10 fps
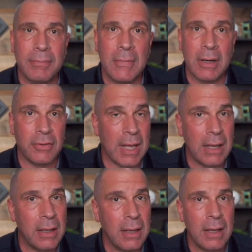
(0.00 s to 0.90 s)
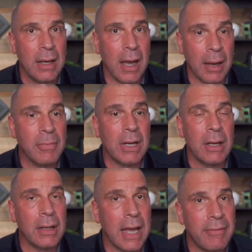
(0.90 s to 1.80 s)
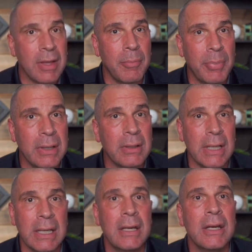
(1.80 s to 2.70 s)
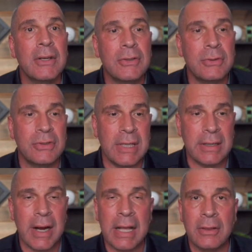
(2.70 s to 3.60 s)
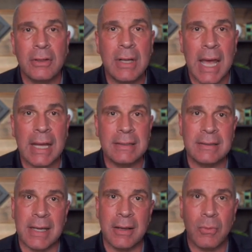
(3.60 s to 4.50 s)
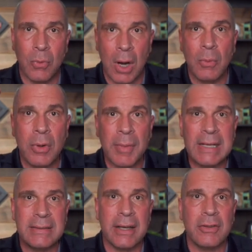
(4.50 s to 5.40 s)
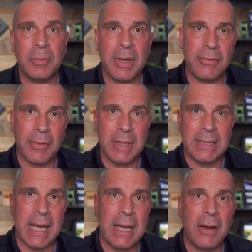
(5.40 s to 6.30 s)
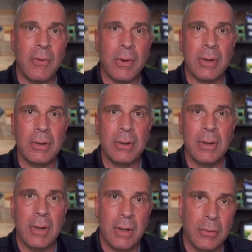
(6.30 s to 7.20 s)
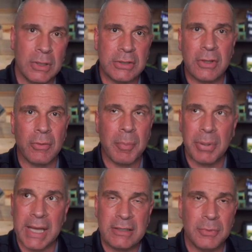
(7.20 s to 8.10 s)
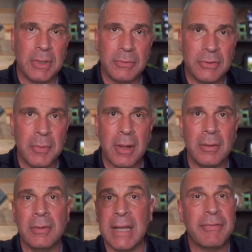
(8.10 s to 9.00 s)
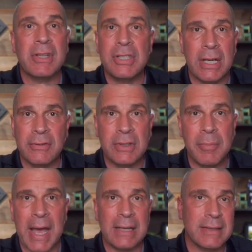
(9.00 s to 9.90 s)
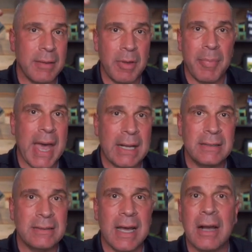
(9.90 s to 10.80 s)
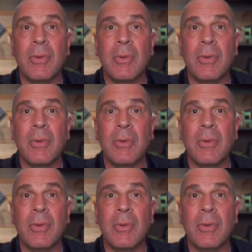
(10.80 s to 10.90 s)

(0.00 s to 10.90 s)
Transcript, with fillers: Understand? I'm going to have the ability to sit there and look at and say, what will my sales be from the day I order which is going to replace what was uh, left the shelves in the past, get me back to stock.